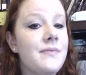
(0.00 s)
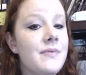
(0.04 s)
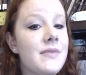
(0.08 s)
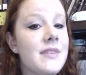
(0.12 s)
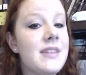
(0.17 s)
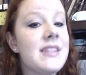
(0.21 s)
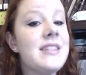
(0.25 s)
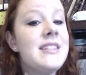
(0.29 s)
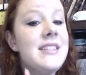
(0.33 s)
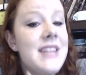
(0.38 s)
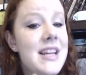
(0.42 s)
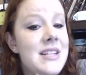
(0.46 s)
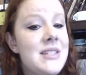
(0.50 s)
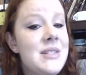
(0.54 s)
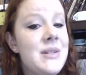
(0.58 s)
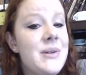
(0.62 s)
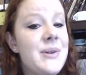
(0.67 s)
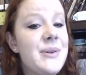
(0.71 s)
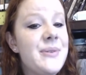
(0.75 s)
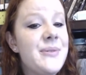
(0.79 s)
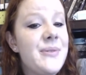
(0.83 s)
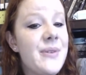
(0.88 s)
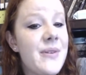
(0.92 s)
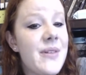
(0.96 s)
Stay
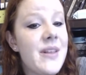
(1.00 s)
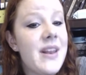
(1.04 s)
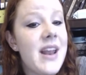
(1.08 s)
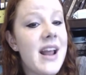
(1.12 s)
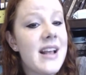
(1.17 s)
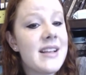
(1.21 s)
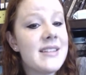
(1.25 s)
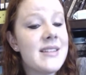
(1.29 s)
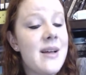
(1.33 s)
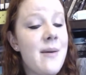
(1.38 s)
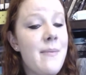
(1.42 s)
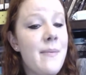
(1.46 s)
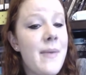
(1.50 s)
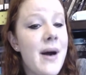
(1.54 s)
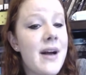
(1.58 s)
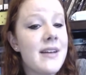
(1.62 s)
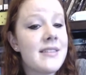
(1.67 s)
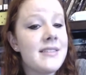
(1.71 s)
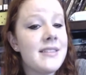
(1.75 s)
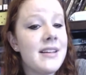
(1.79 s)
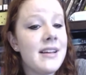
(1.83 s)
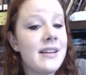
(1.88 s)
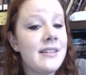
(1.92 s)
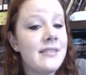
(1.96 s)
tuned for the next
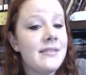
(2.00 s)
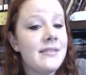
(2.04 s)
unboxing.